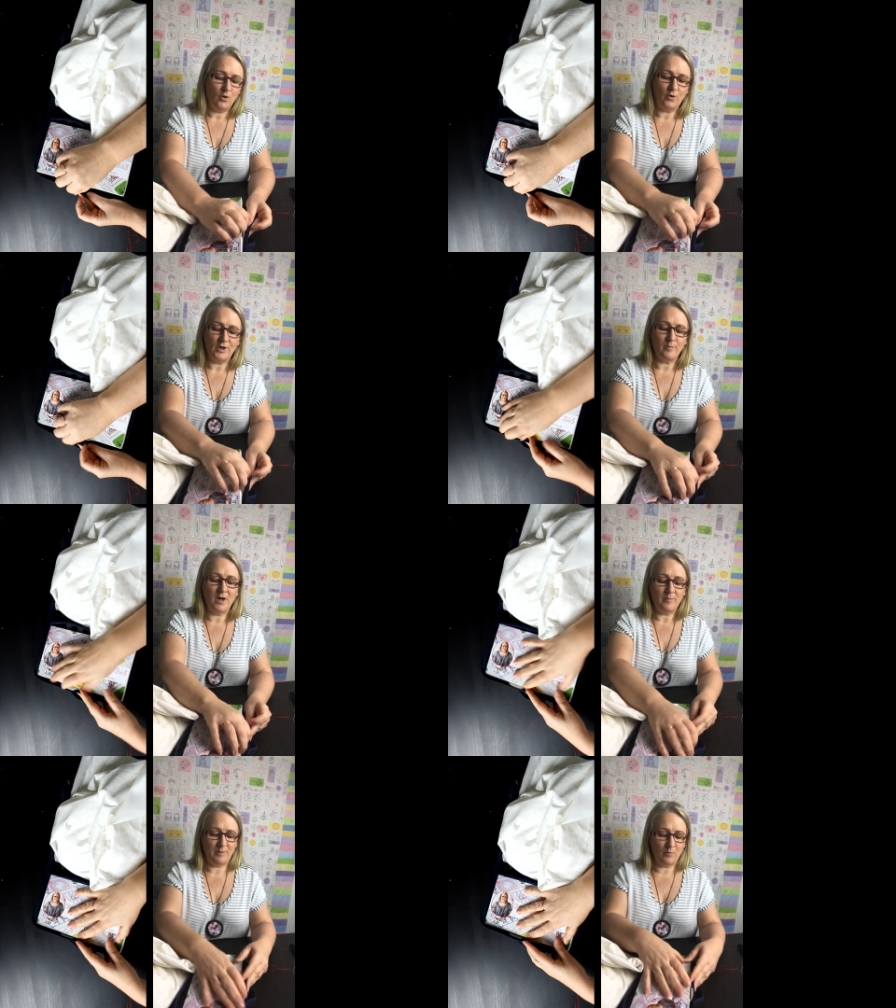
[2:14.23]
Or you
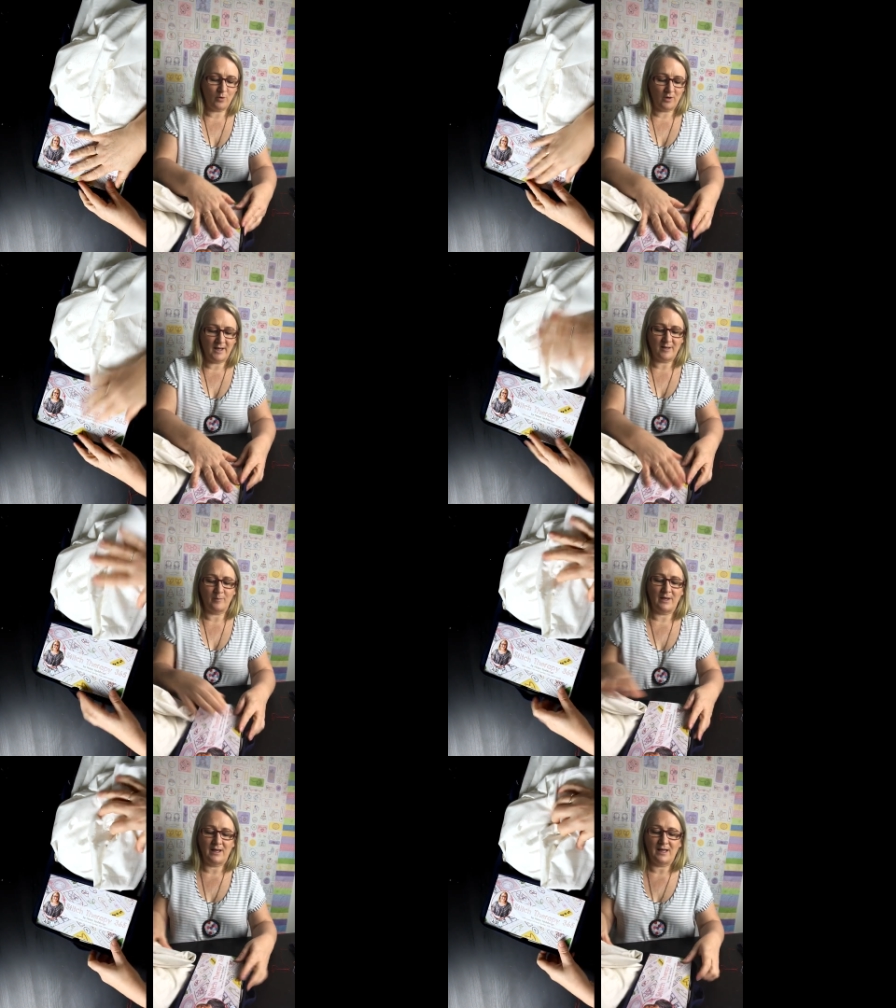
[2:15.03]
might be more
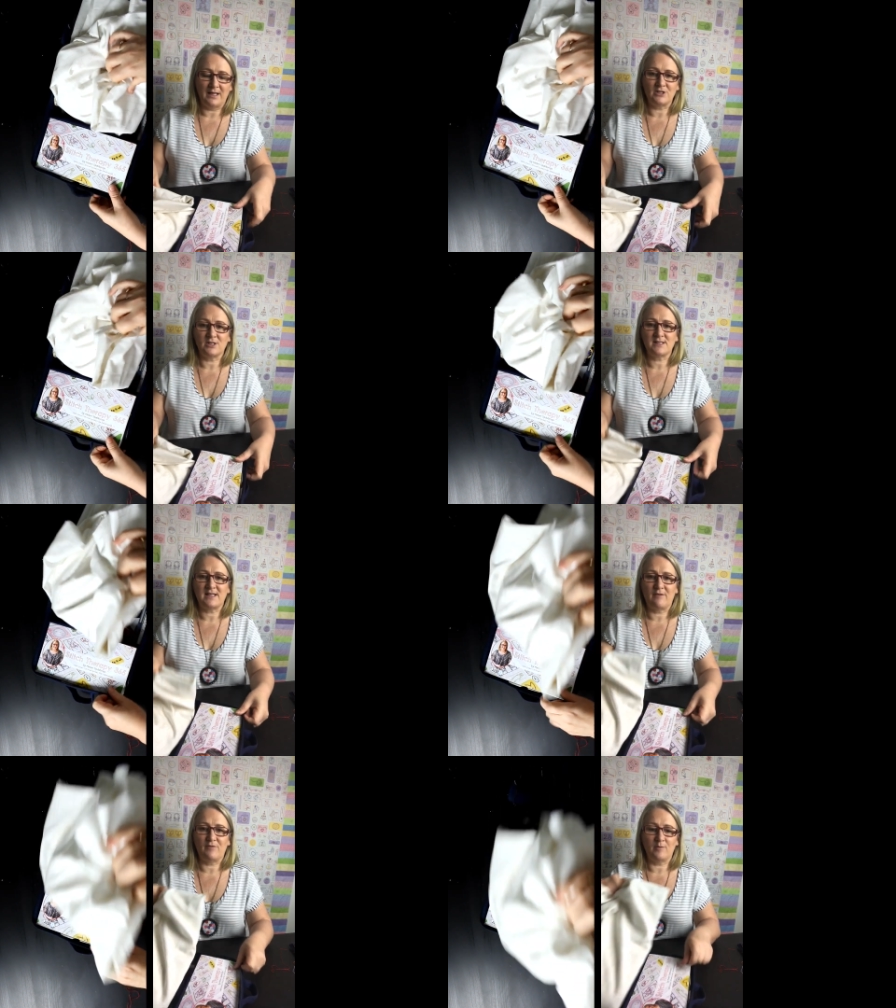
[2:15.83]
like me and
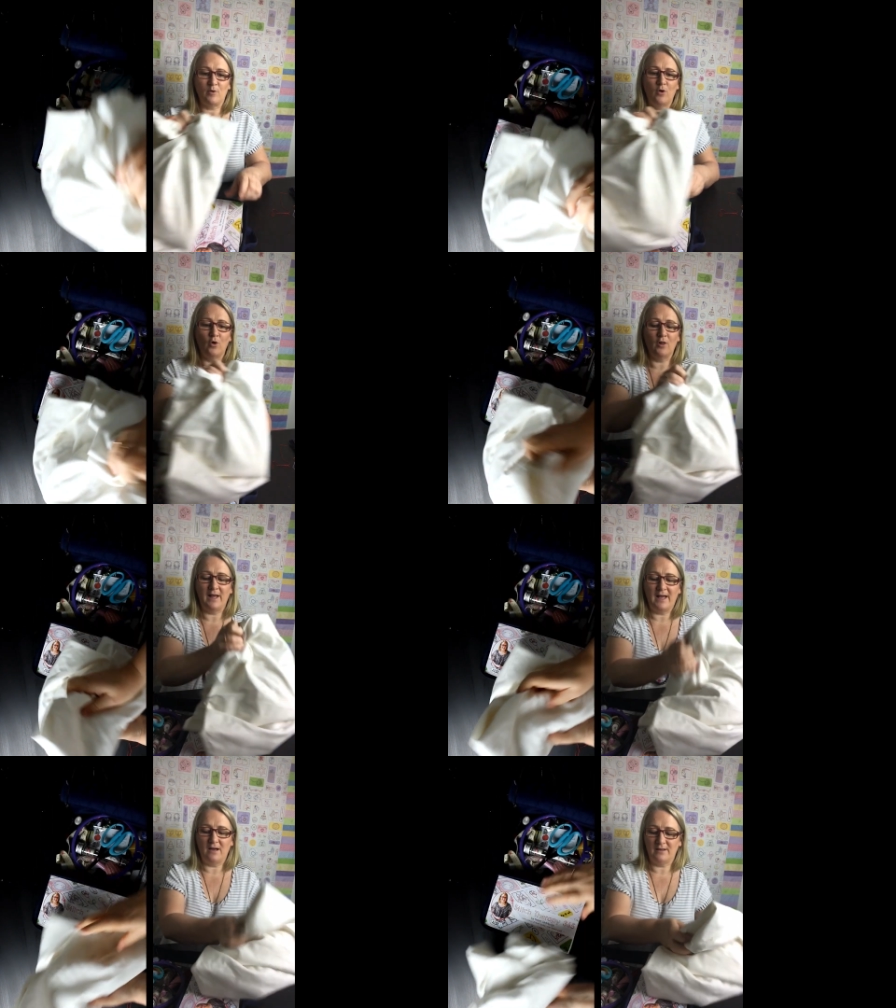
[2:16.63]
just have them
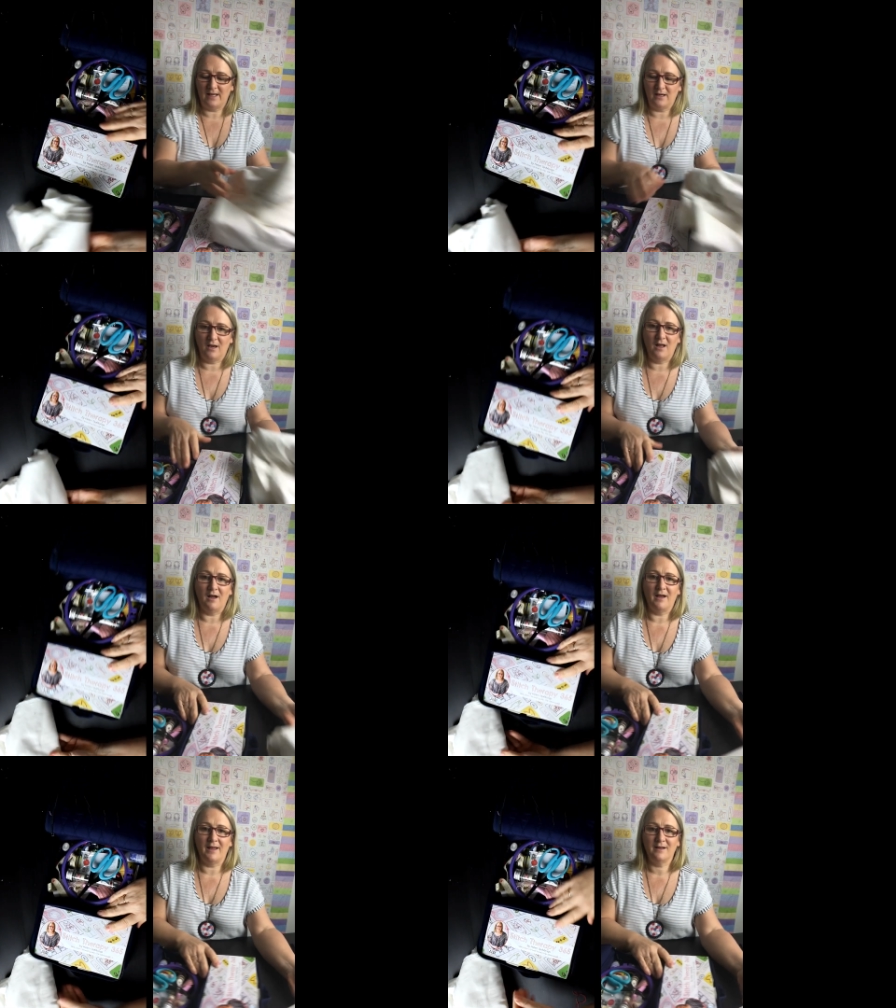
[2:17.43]
all out and
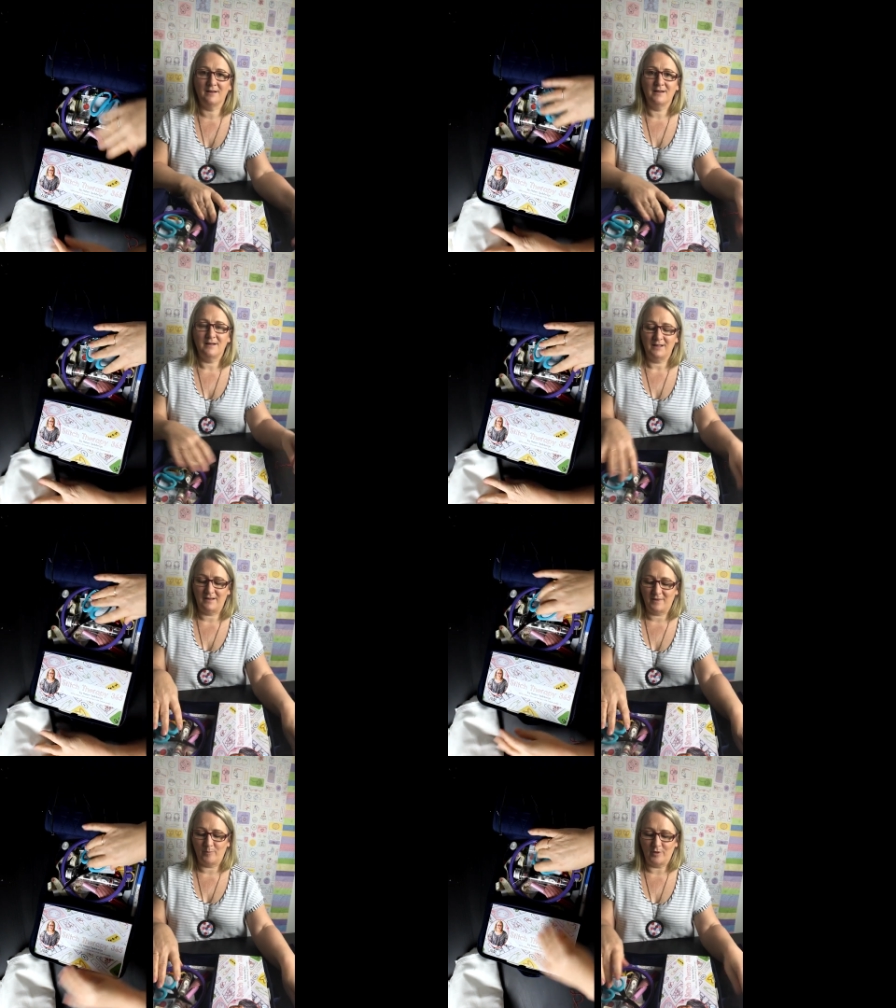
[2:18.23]
lying
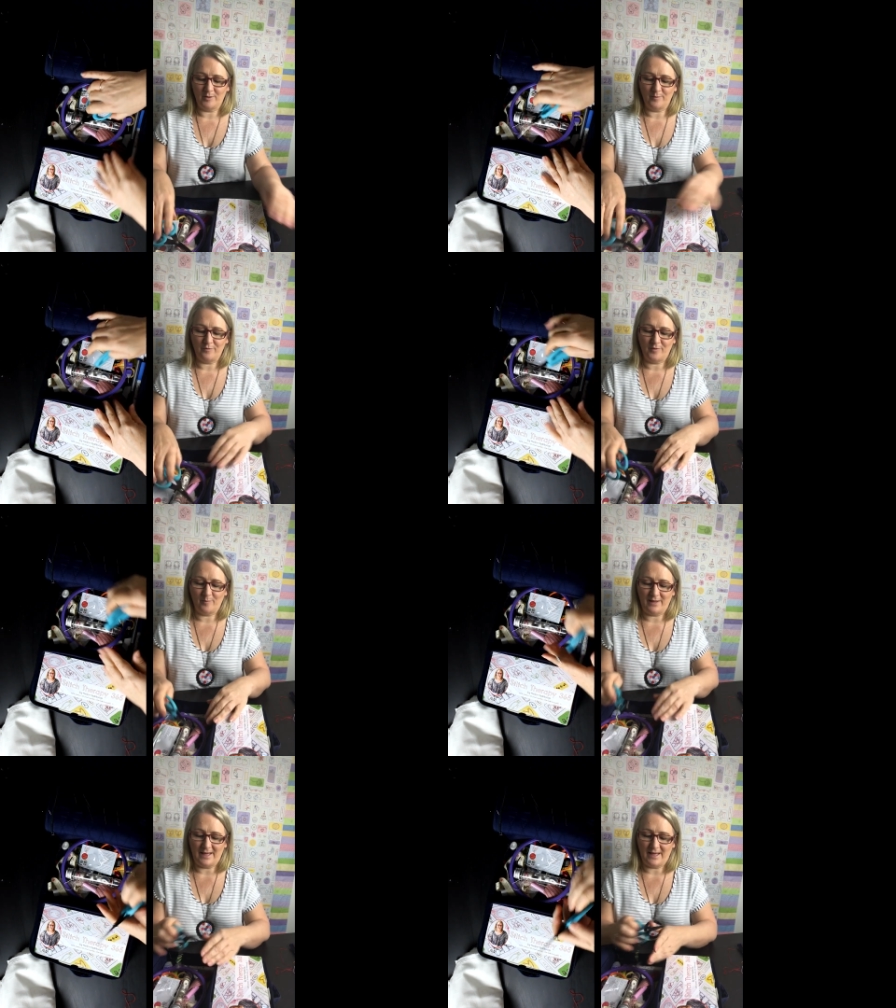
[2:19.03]
in the bottom of
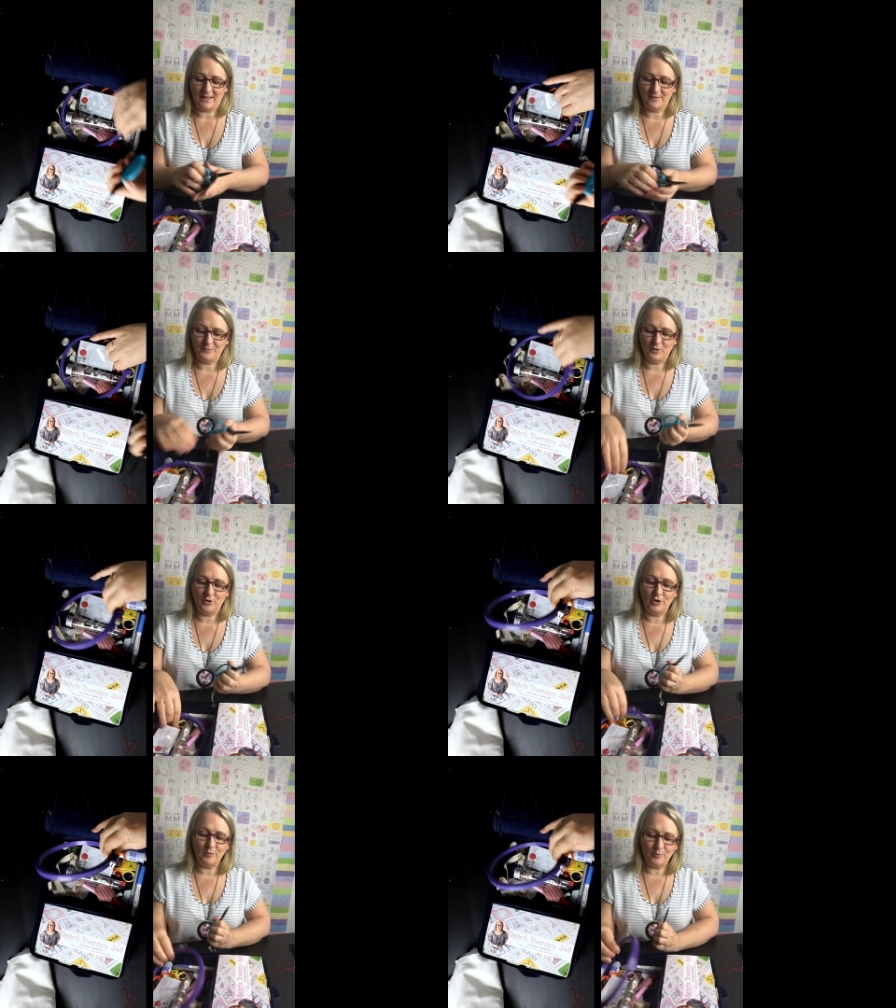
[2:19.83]
the bag.
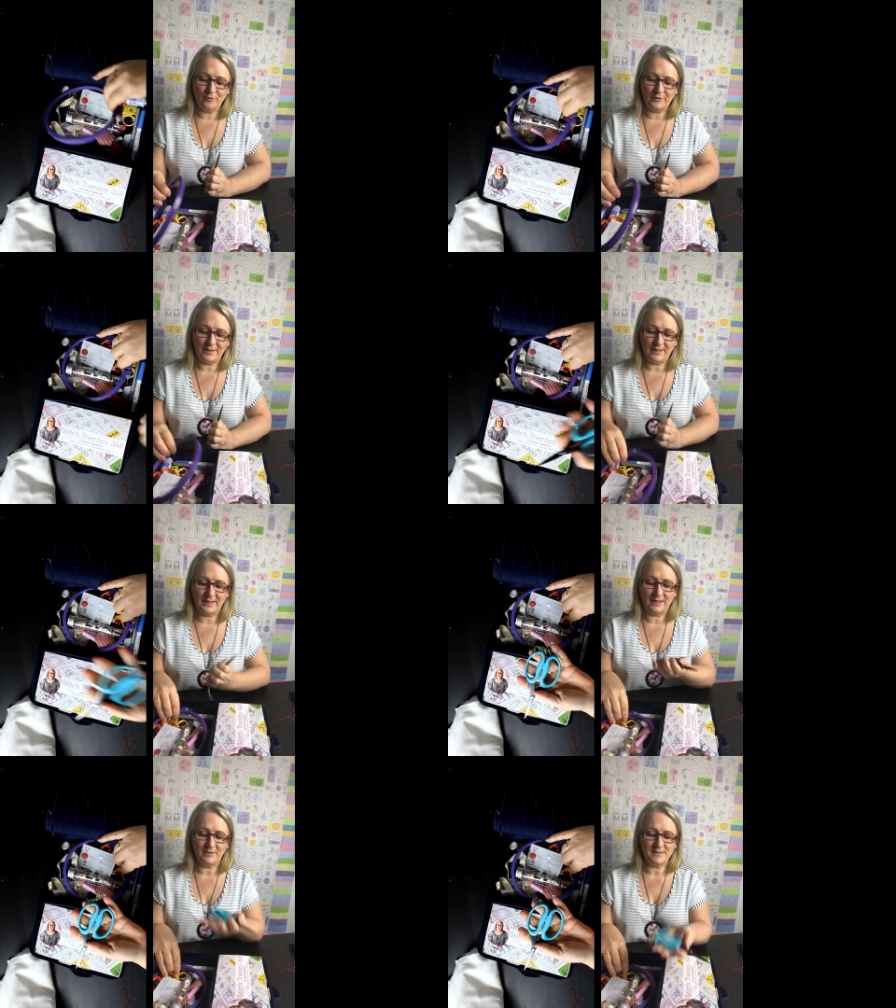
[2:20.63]
Your hoop will fit
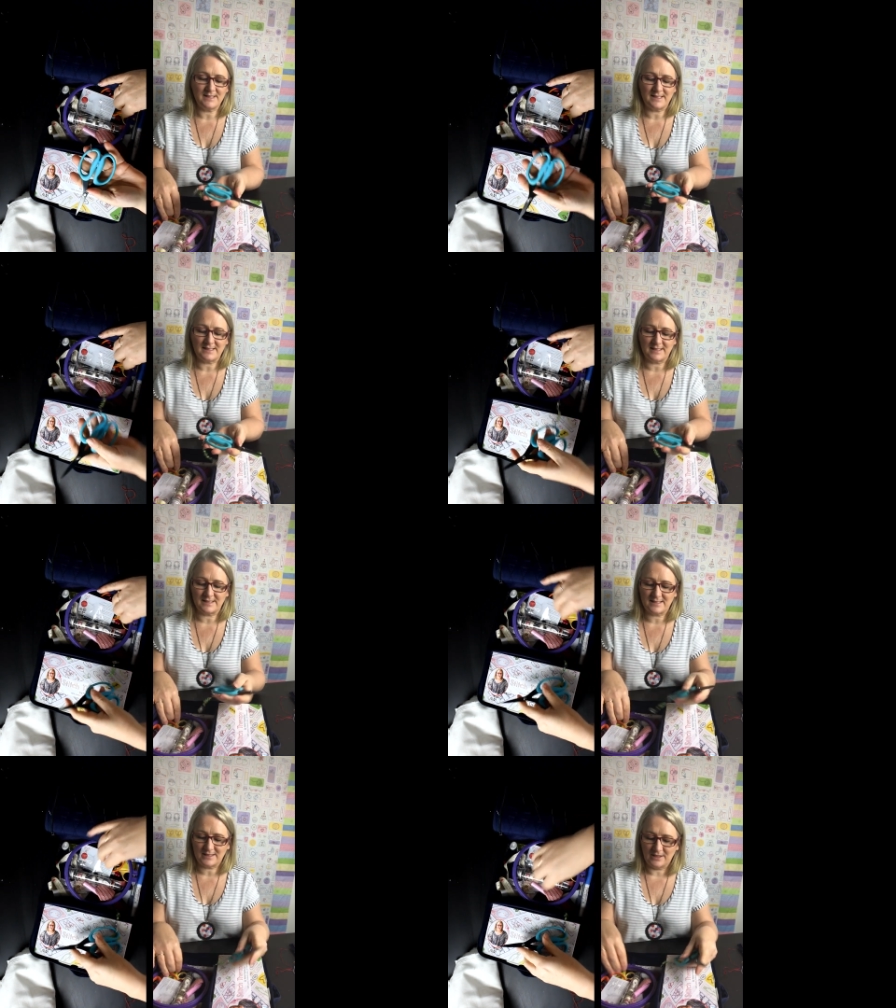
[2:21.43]
here,
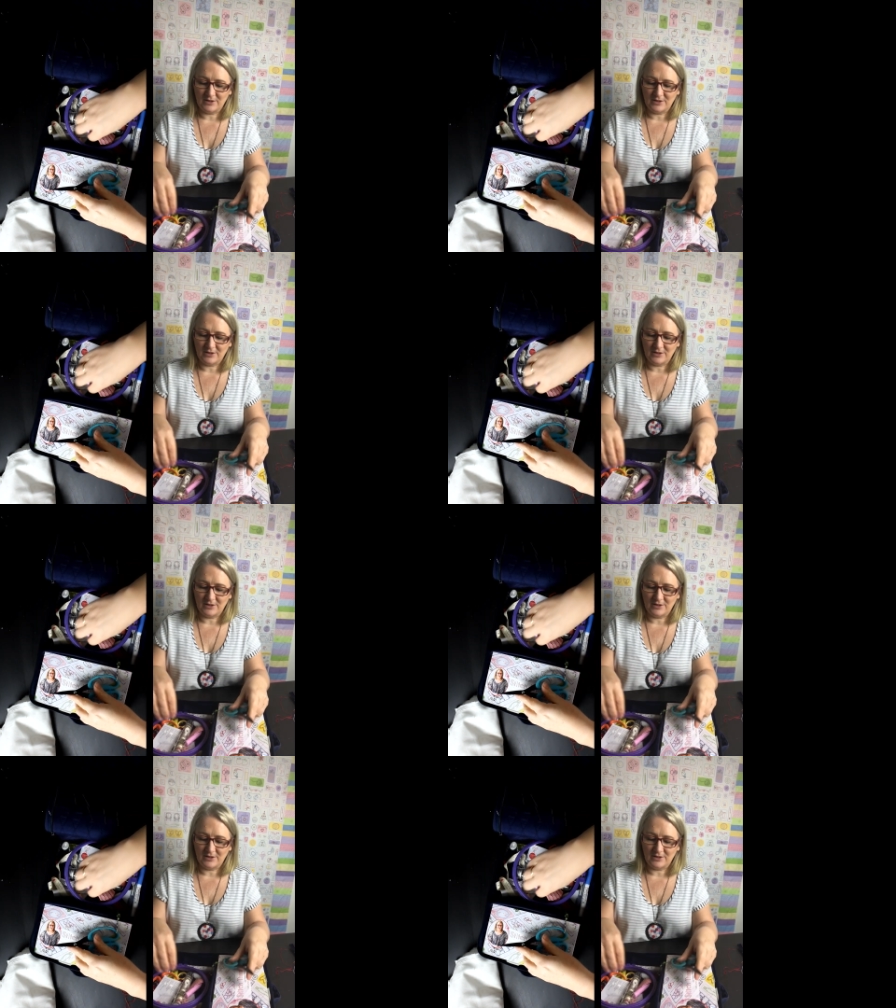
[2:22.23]
scissors.